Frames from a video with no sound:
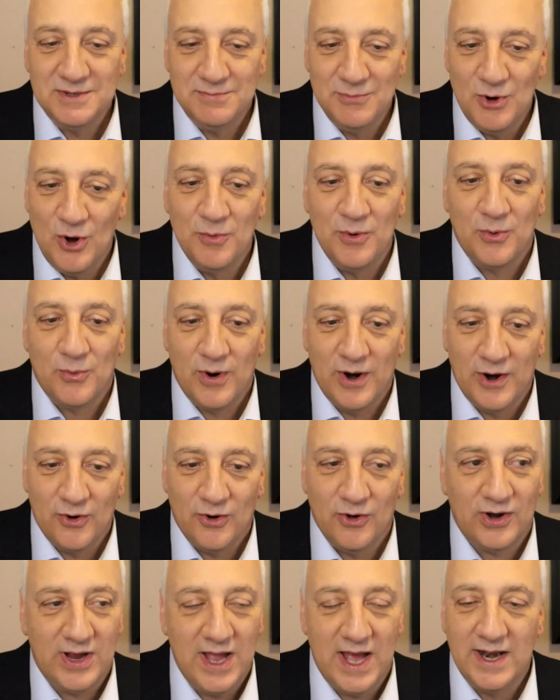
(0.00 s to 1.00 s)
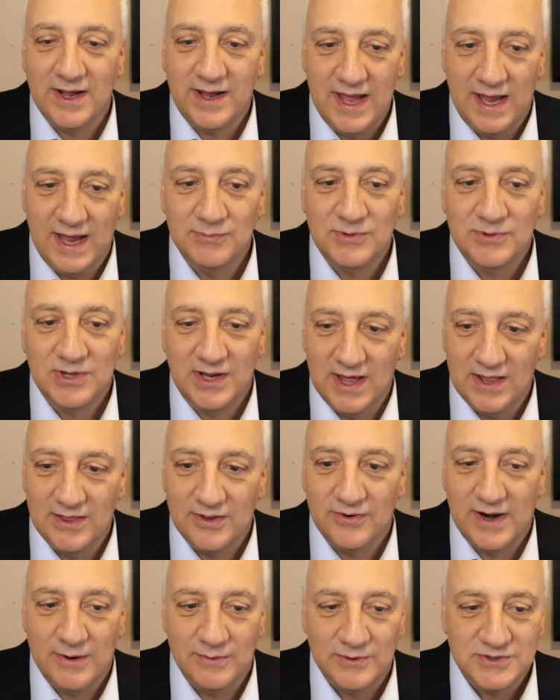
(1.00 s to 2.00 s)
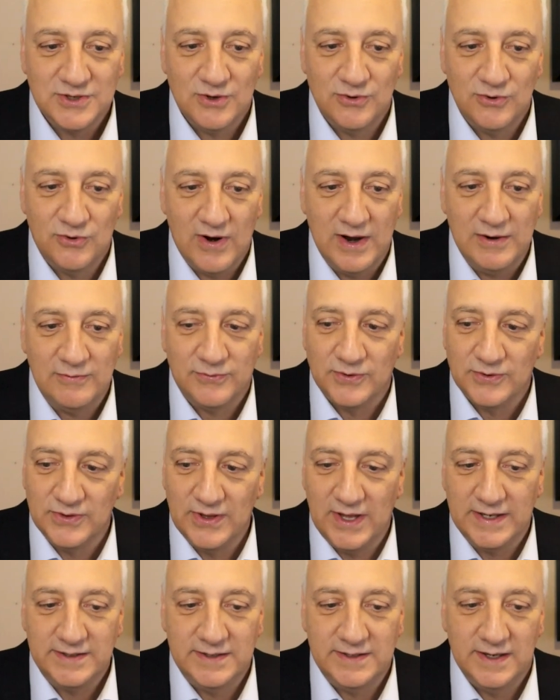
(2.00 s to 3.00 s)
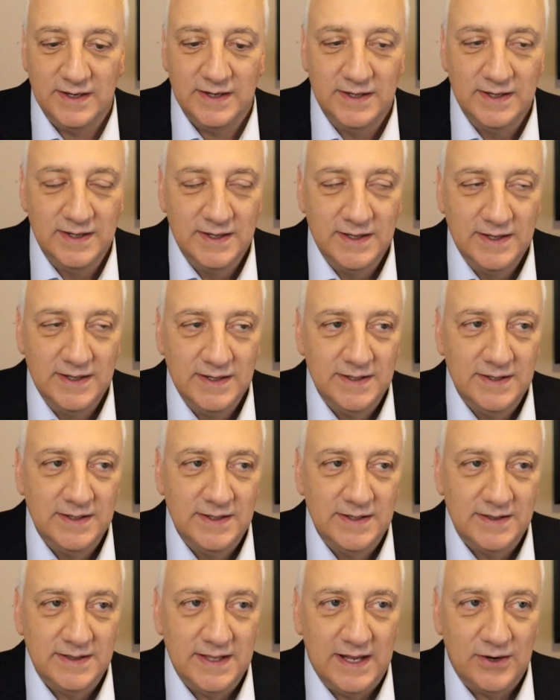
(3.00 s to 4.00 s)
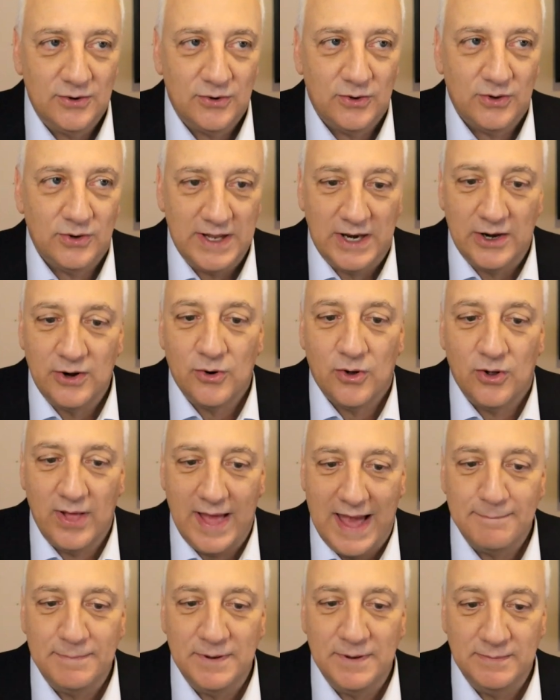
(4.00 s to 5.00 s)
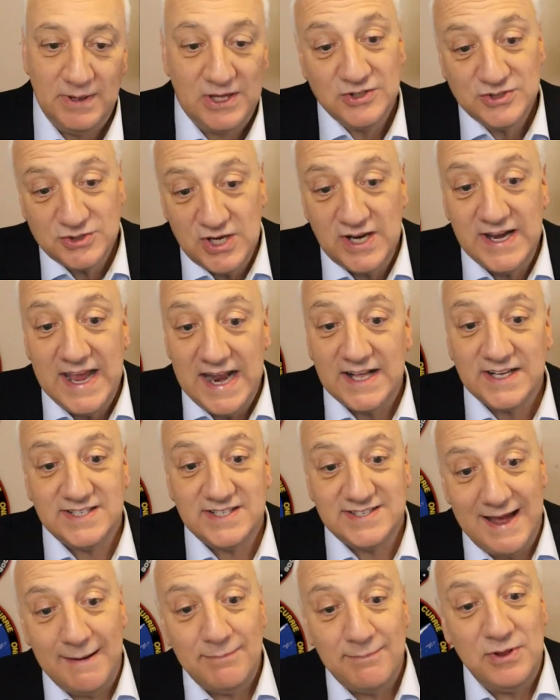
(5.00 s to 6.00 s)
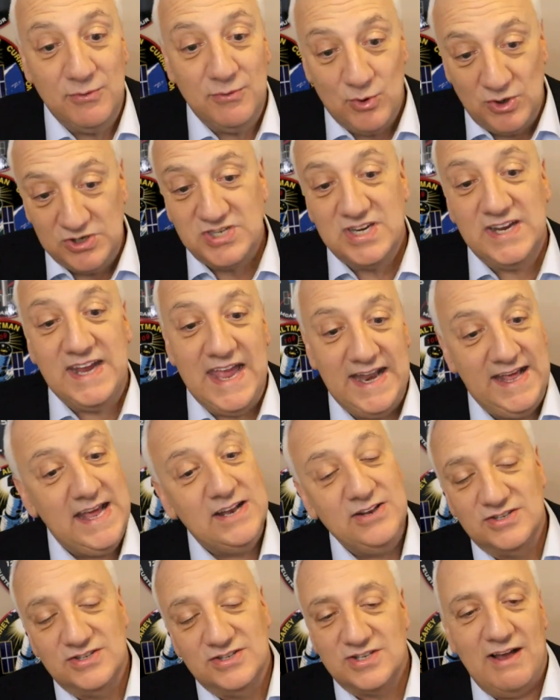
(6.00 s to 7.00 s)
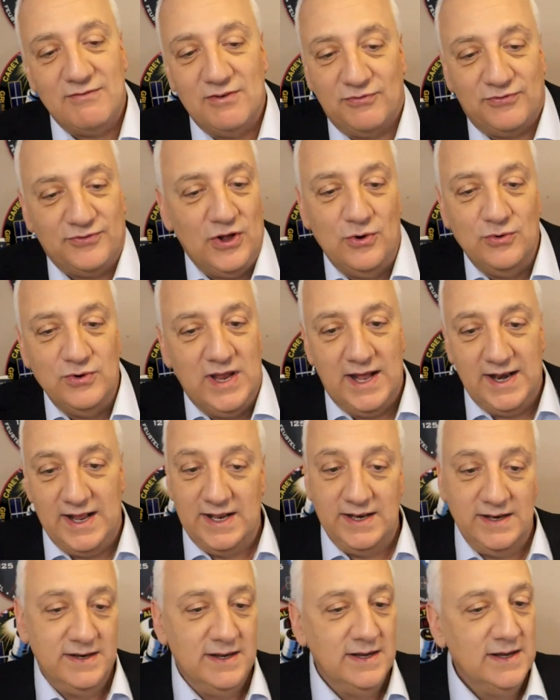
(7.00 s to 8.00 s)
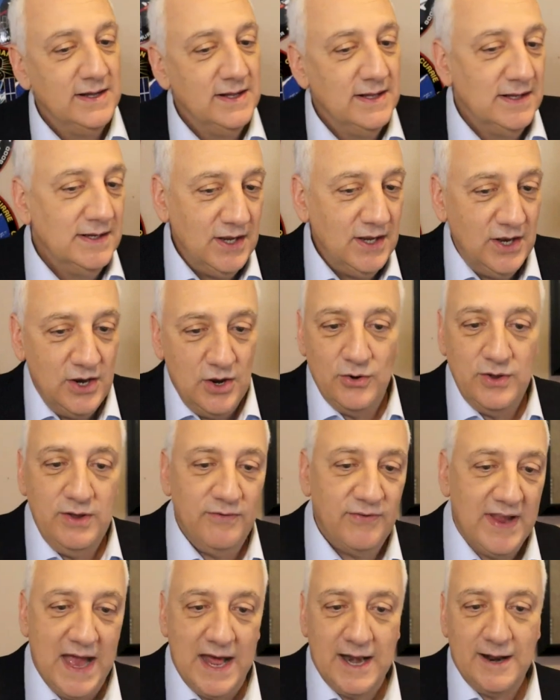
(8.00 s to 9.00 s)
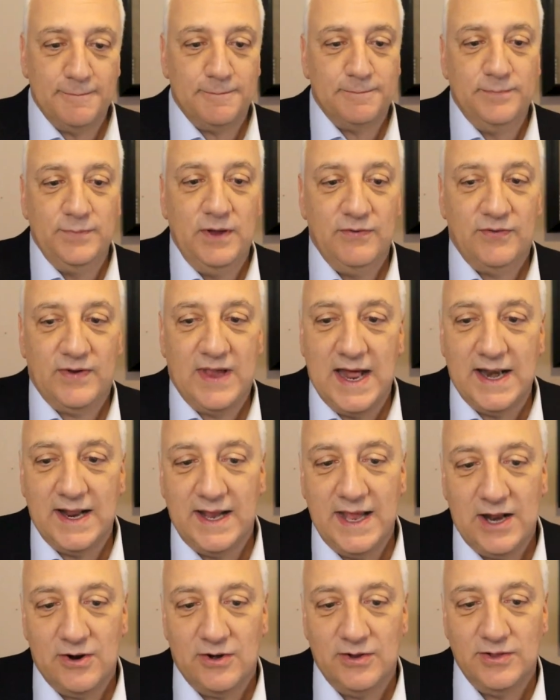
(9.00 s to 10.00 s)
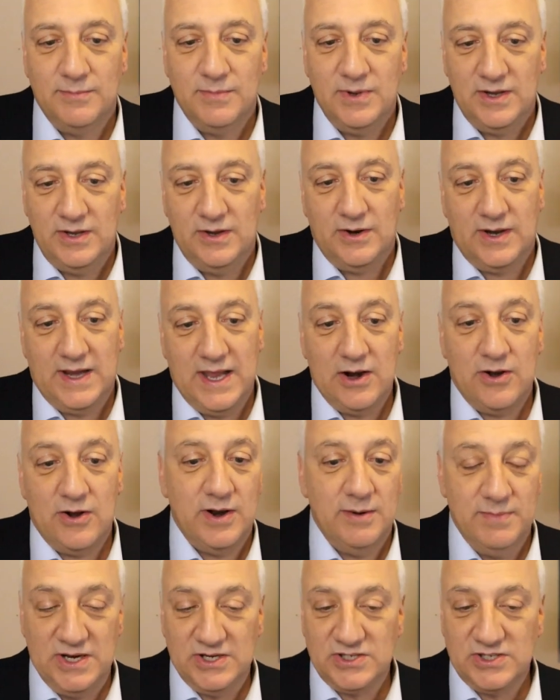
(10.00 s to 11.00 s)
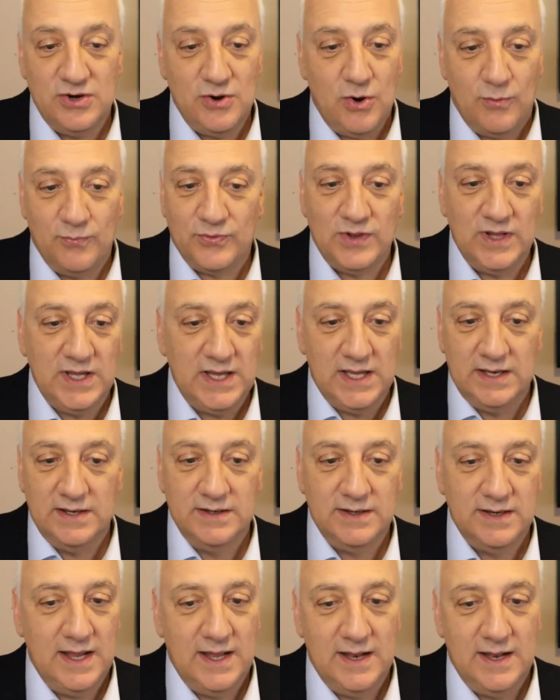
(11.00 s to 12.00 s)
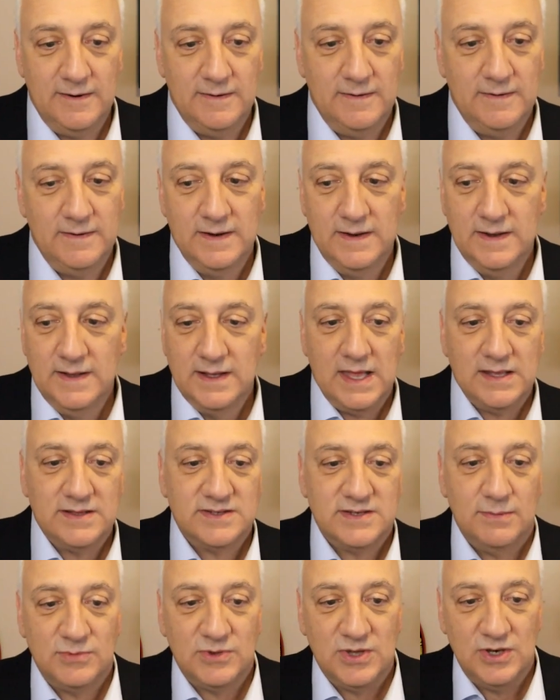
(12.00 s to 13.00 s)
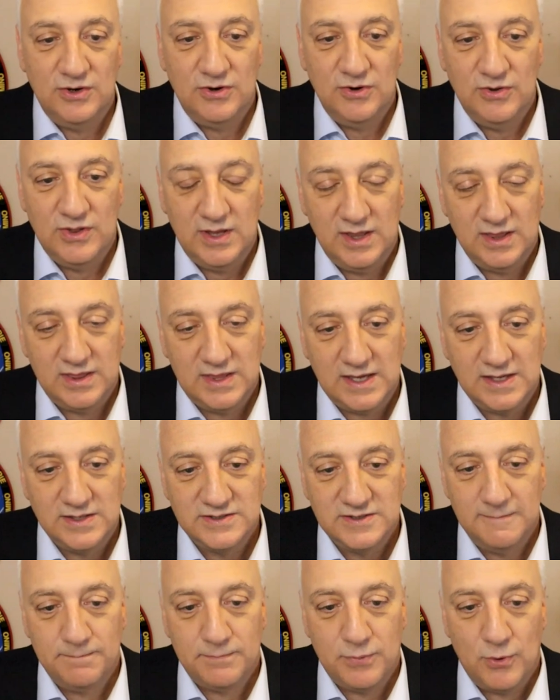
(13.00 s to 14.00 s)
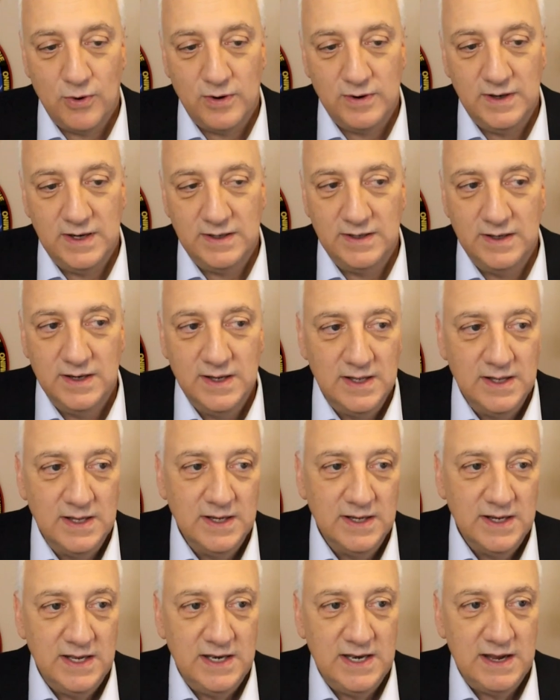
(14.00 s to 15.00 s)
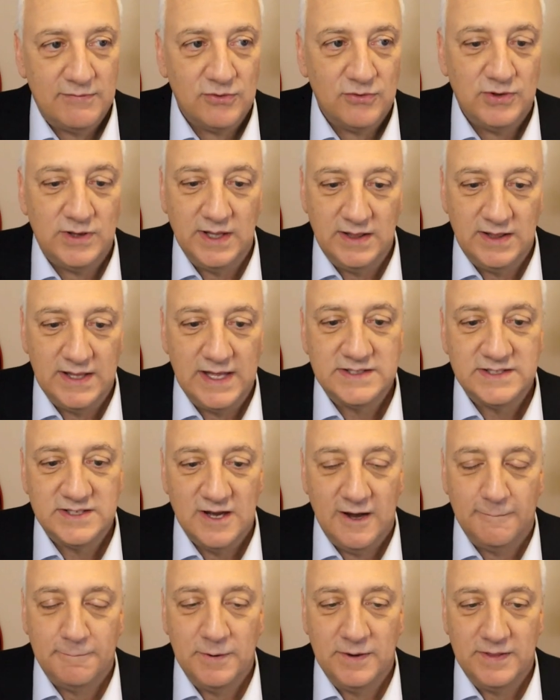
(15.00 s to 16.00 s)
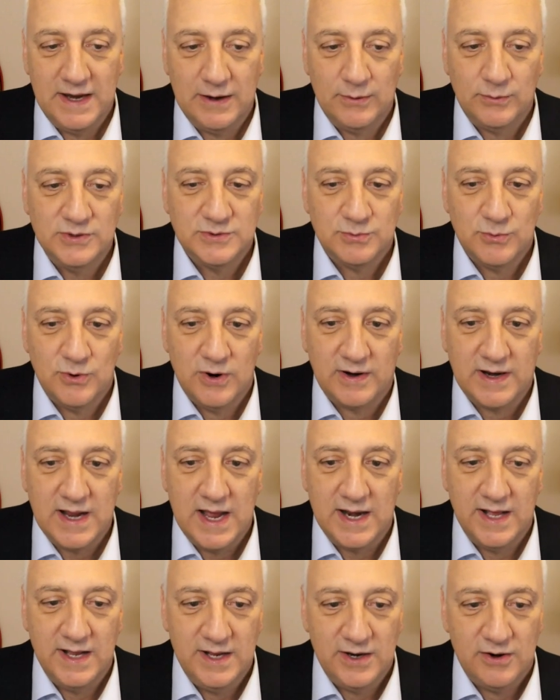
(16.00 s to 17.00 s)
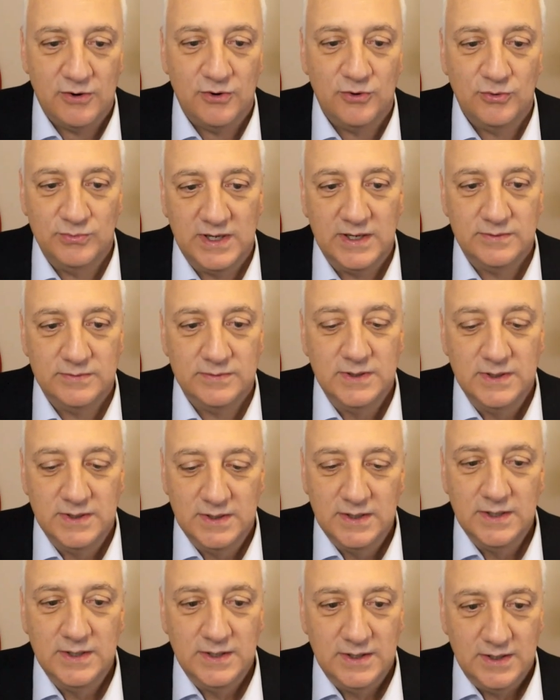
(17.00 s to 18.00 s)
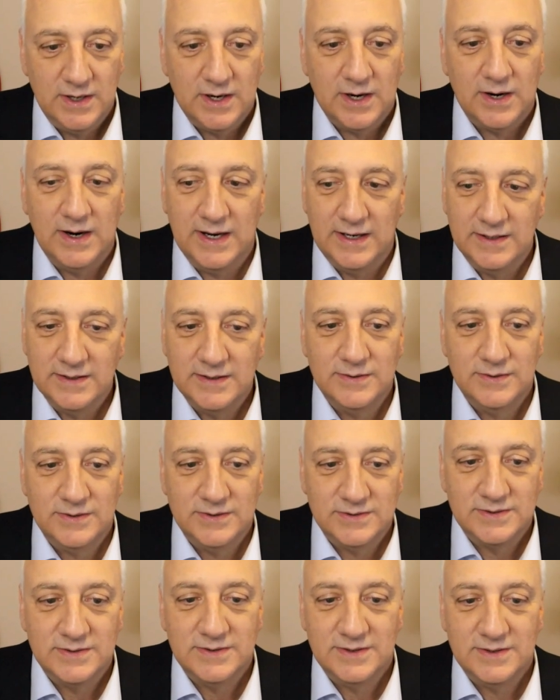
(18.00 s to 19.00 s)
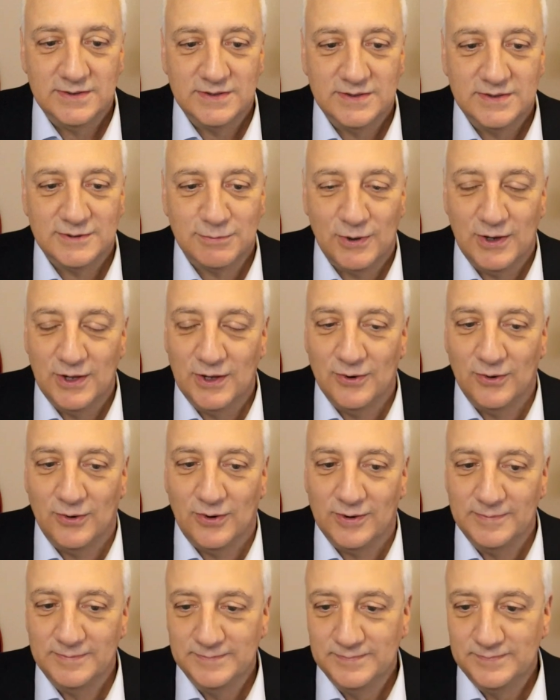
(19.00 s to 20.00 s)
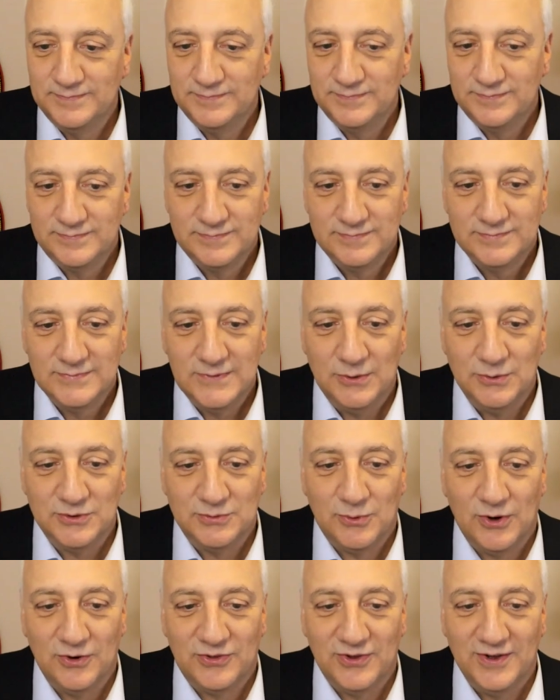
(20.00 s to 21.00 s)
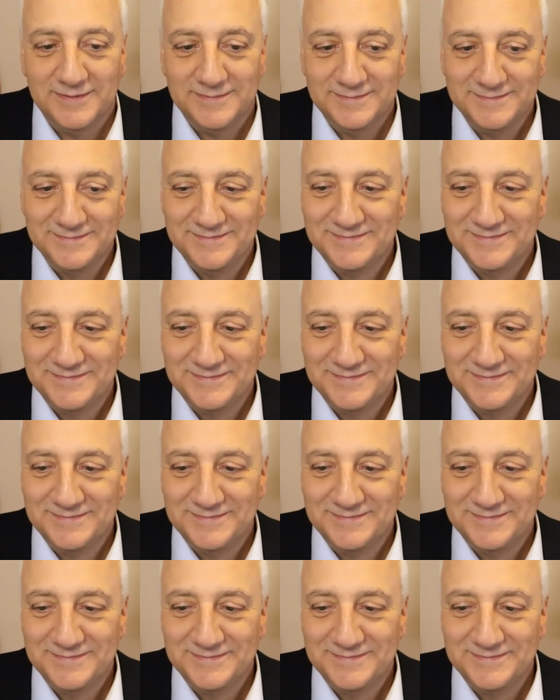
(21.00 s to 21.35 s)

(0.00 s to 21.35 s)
was the moment where it all kind of came together. And I was so grateful that, uh, that it all, that it all happened because you get accepted. Once you get in, you still haven't flown yet. And, you know you've got to you've got to get on the you know get on a mission hopefully and and get something to do that you think is important and it never really lets up but that was where it kind of hit home that all right it was this is pretty cool it was worth it